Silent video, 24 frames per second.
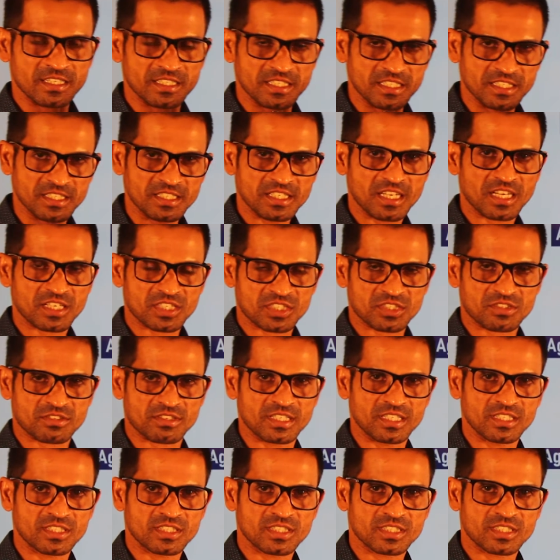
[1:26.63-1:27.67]

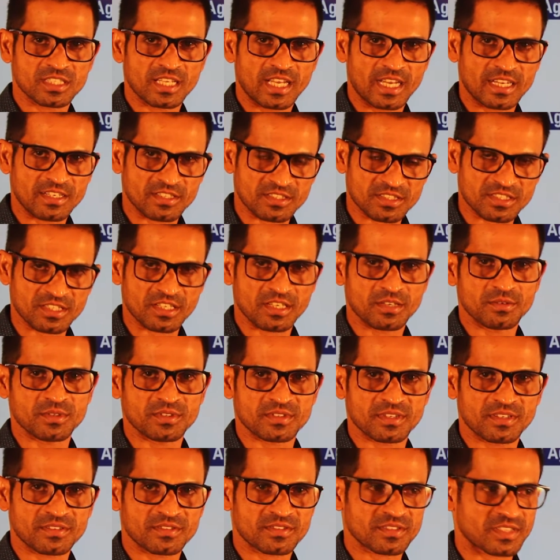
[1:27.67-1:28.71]
industries and
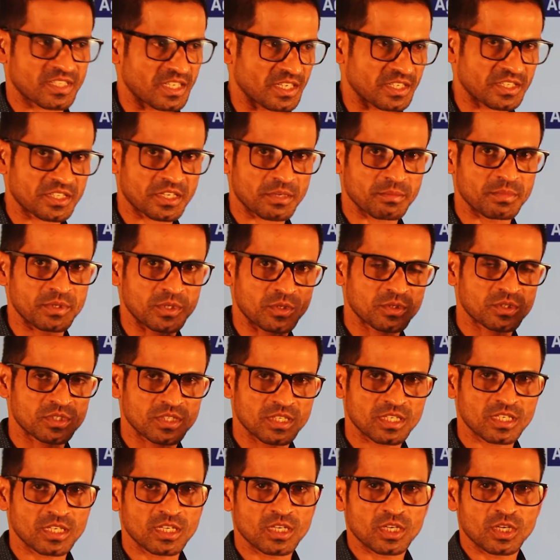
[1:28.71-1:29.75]
services contribute
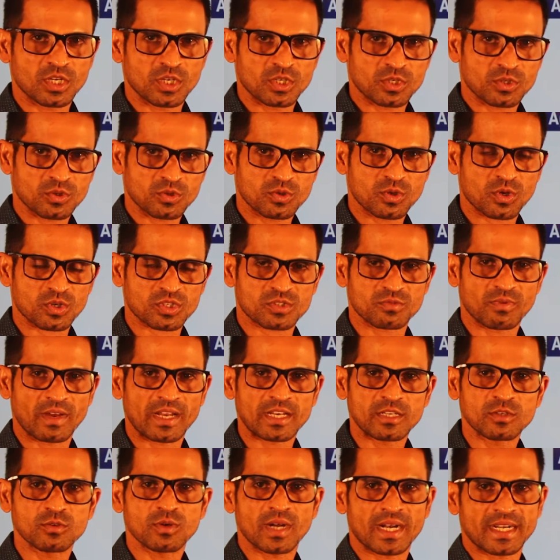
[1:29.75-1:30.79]
to gross
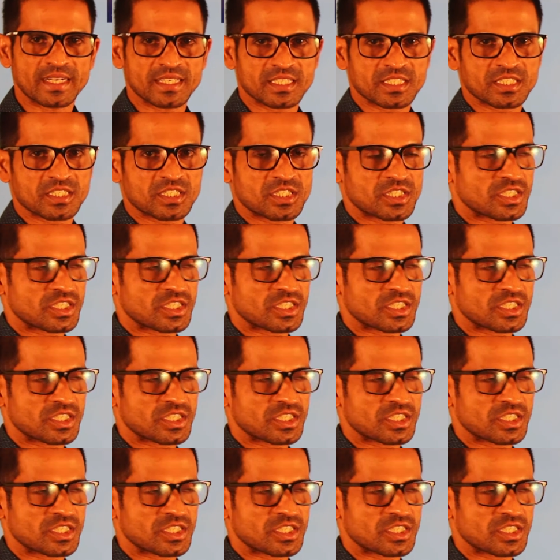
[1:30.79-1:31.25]
value added.